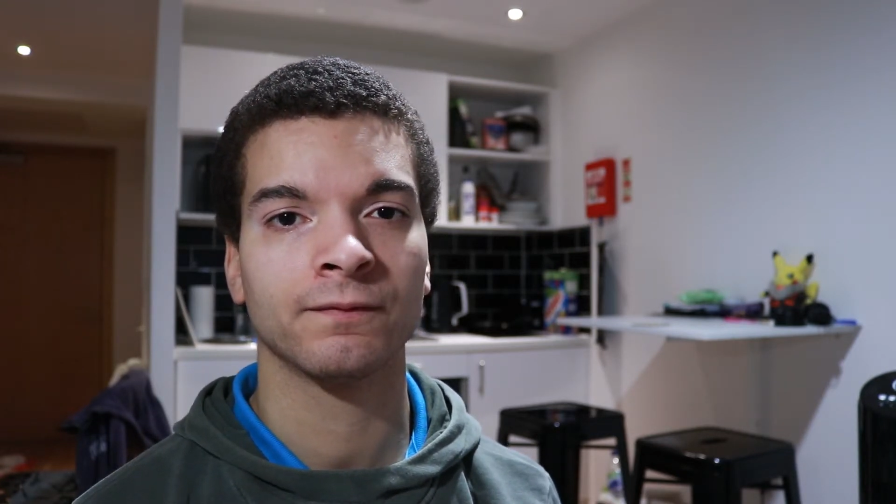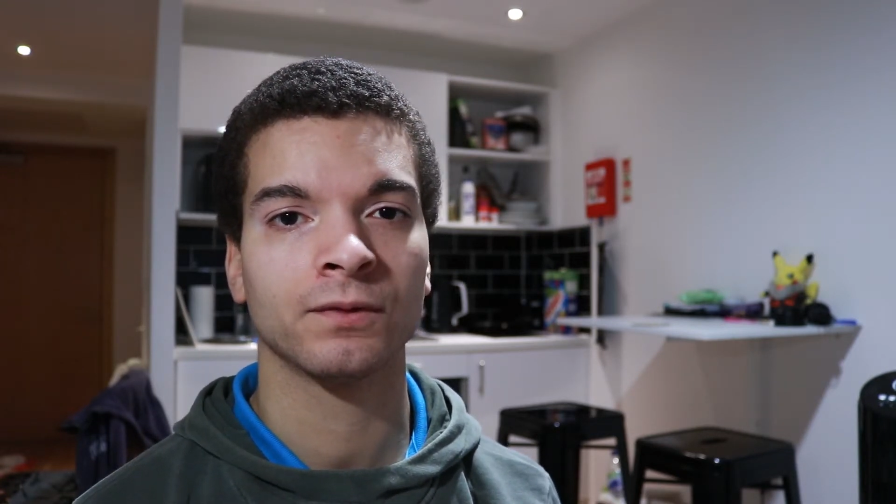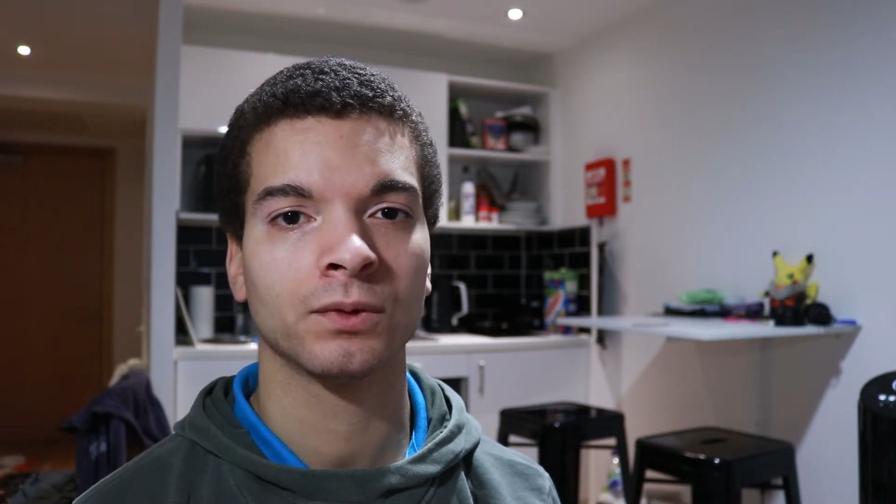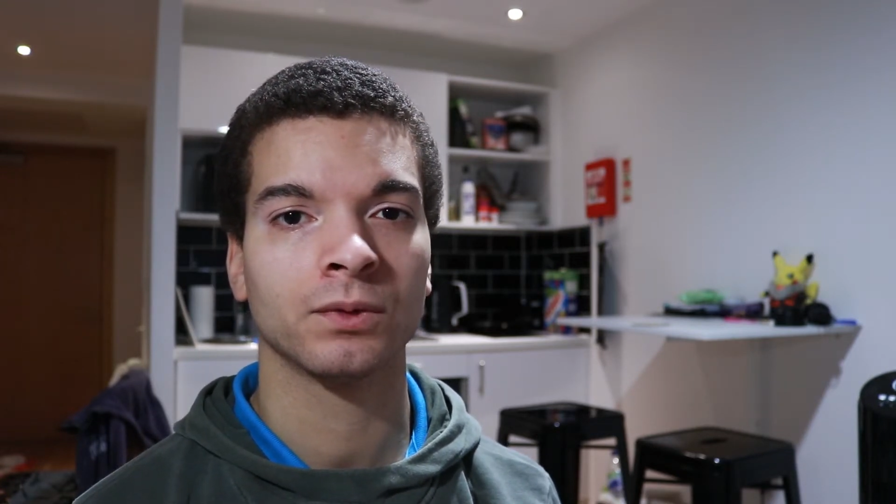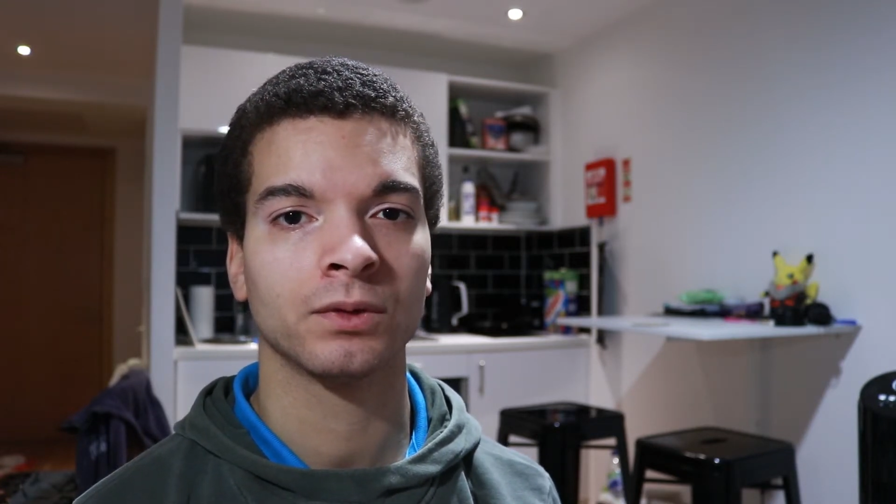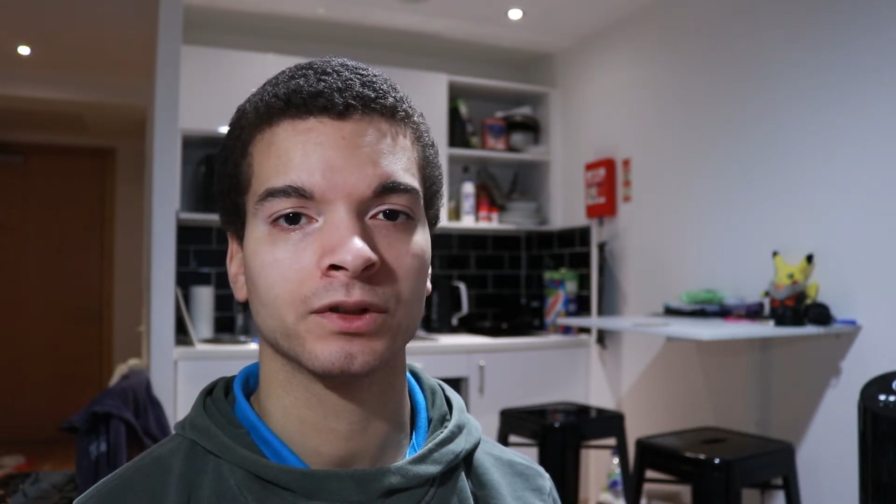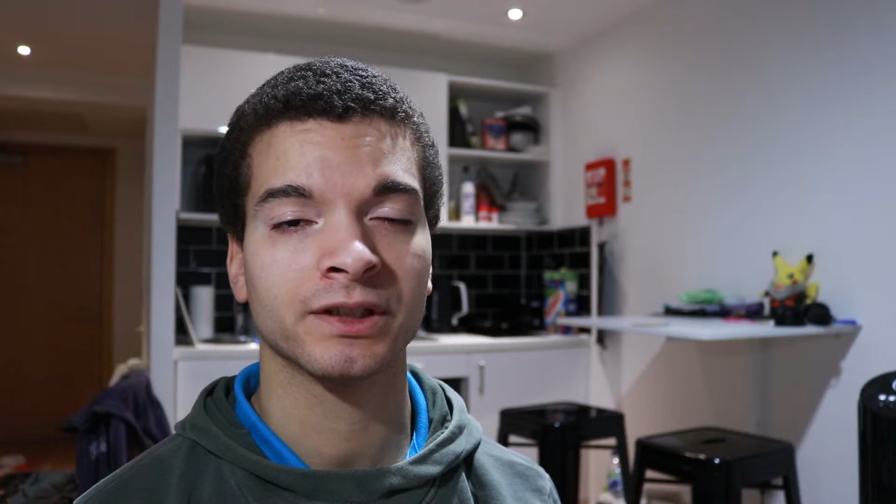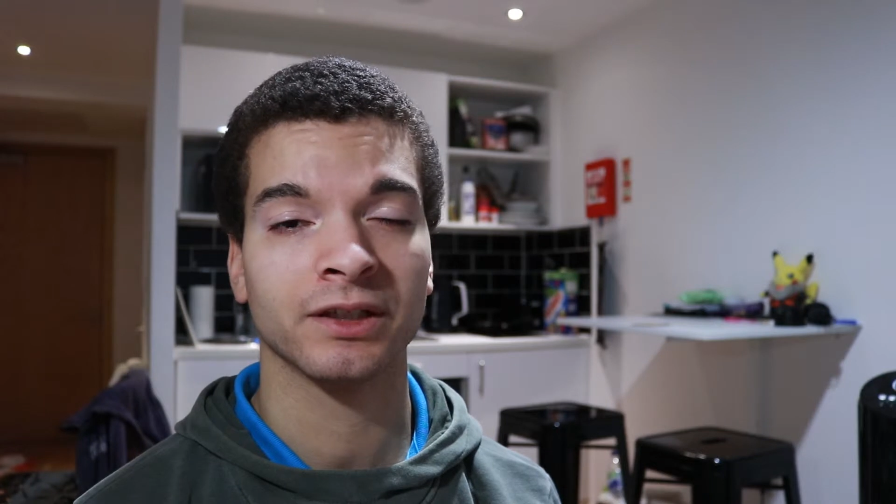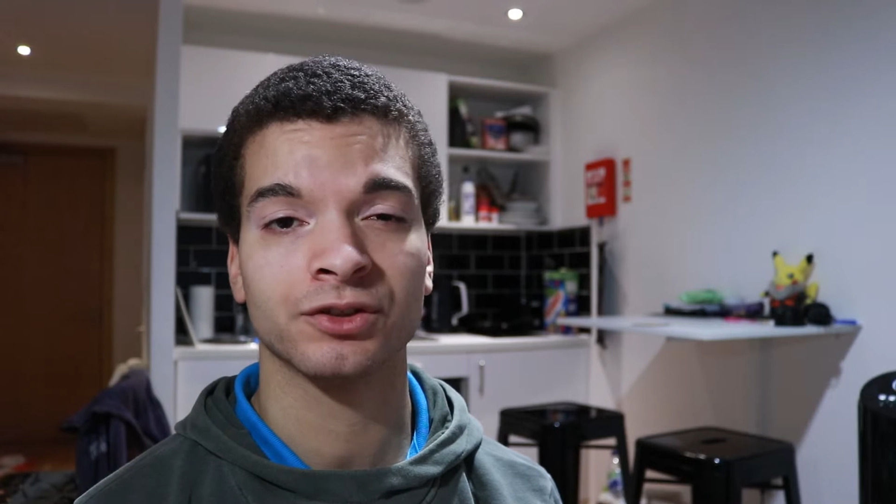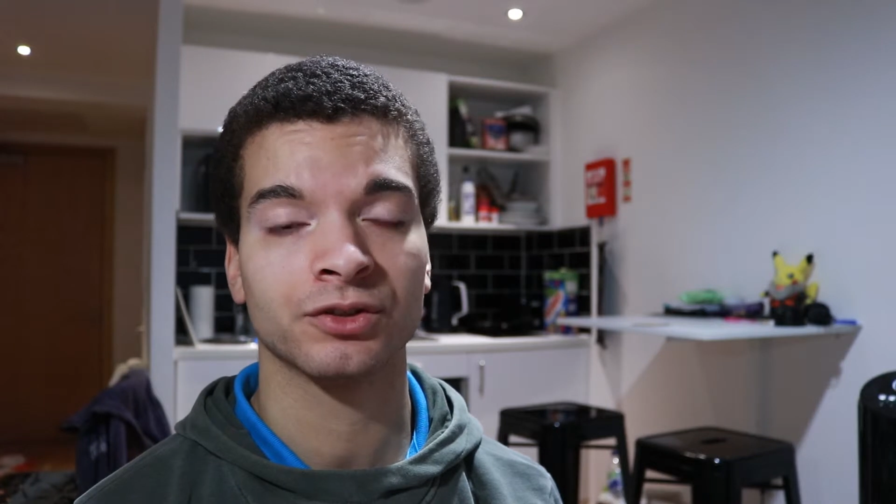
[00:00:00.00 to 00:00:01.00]
for
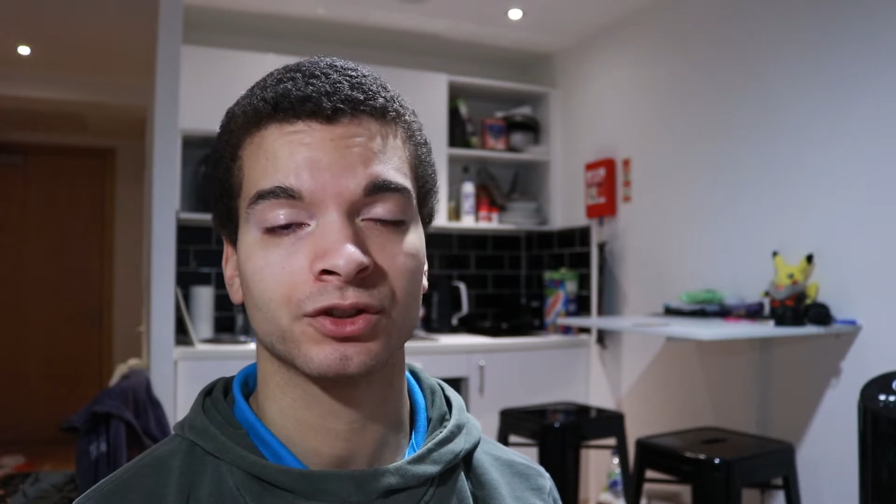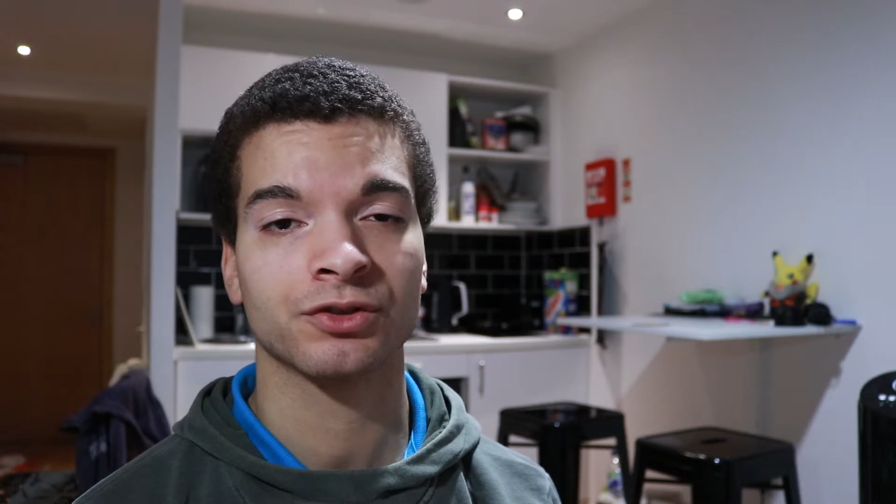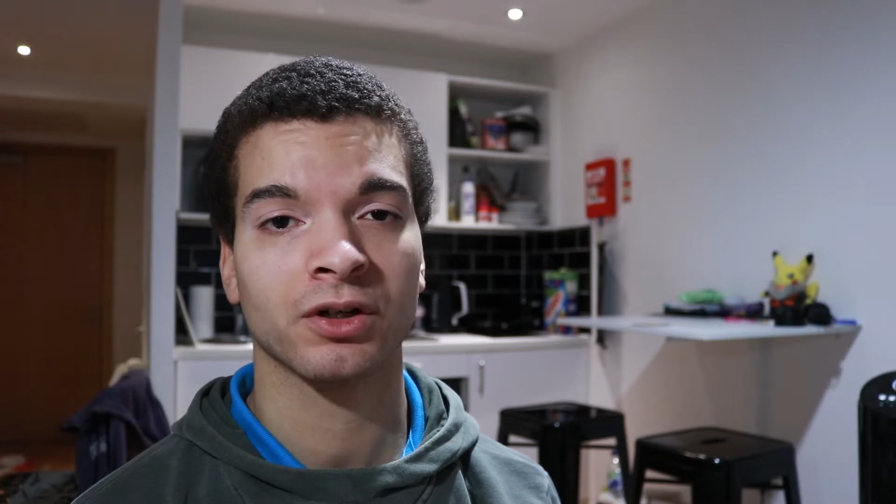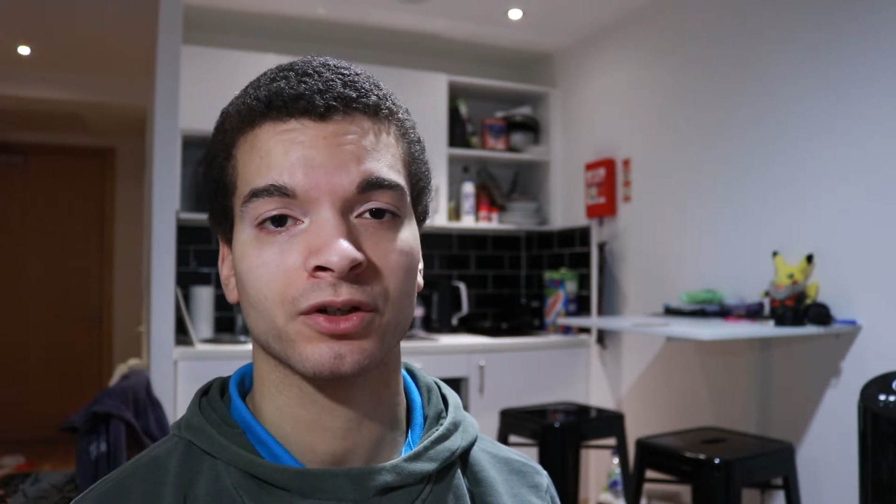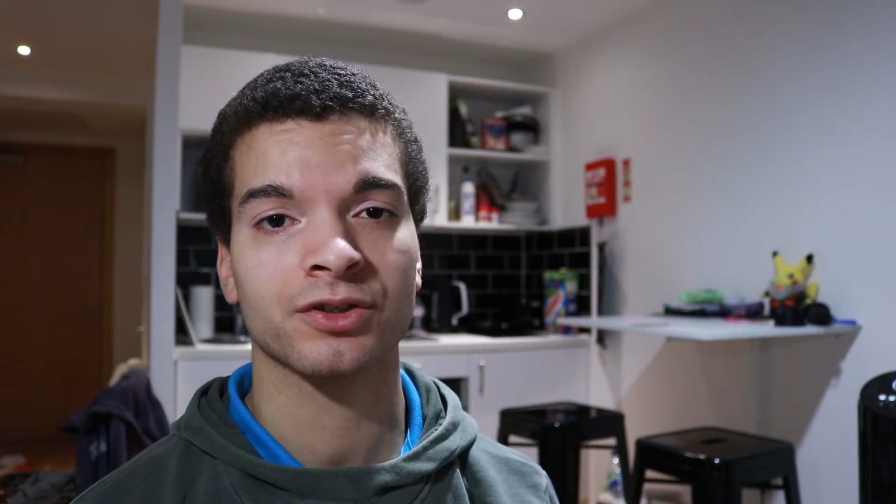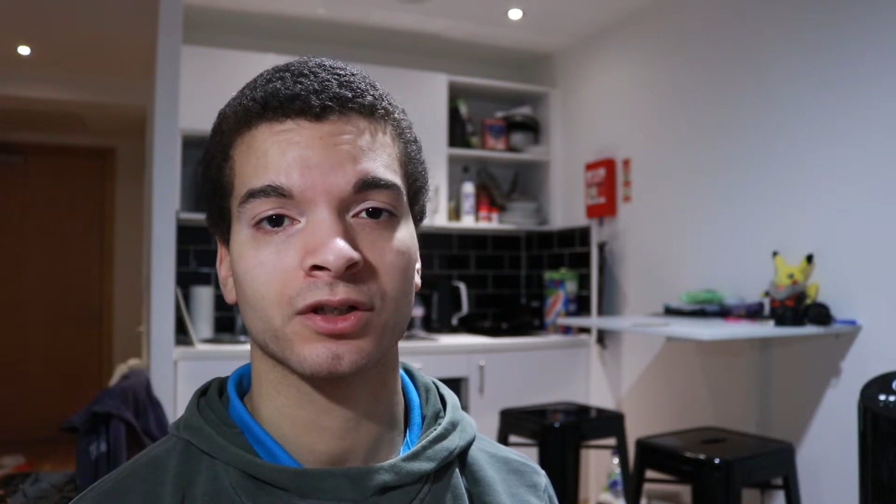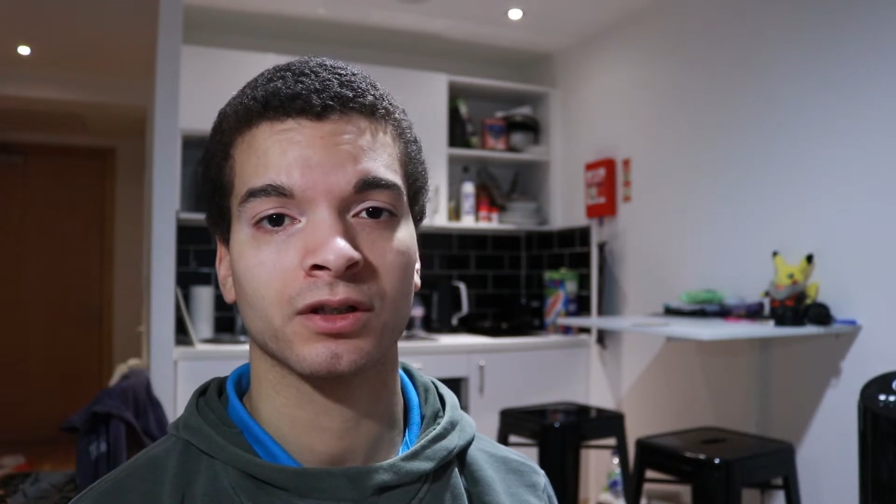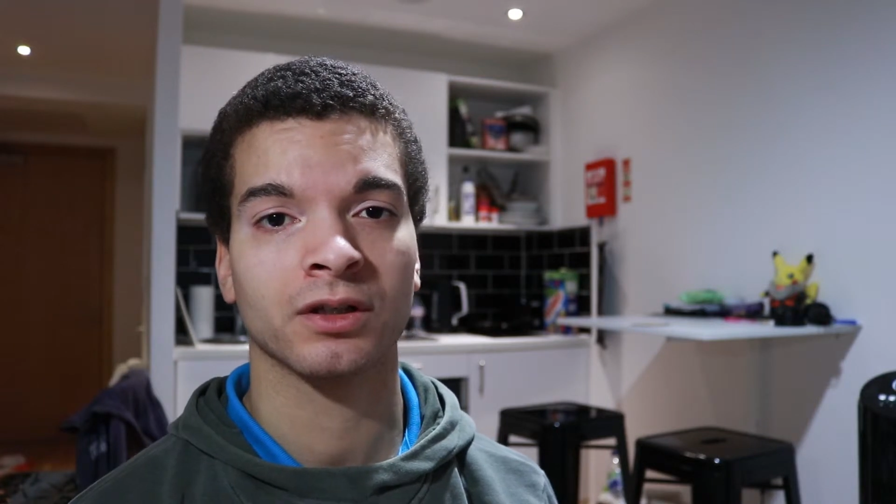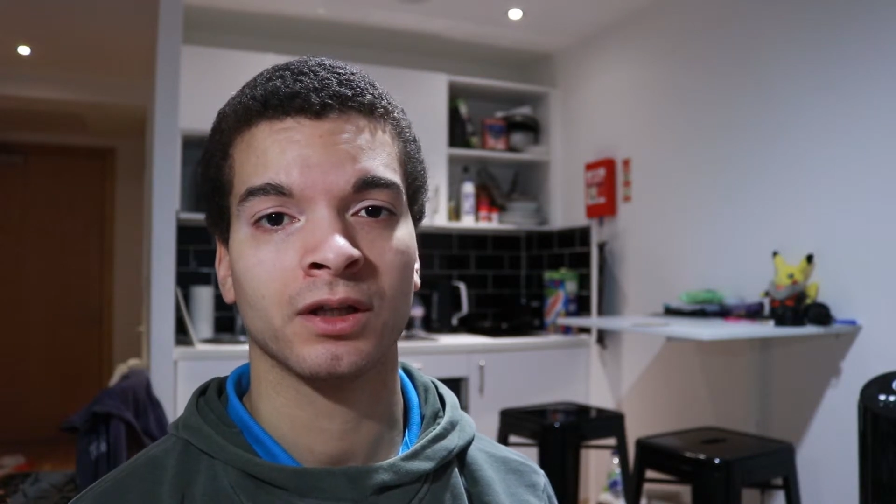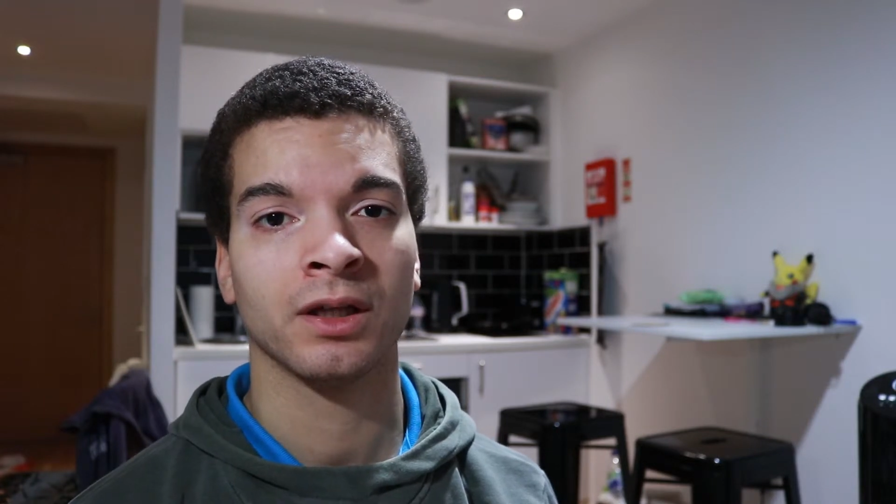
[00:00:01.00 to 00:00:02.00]
sentence structure,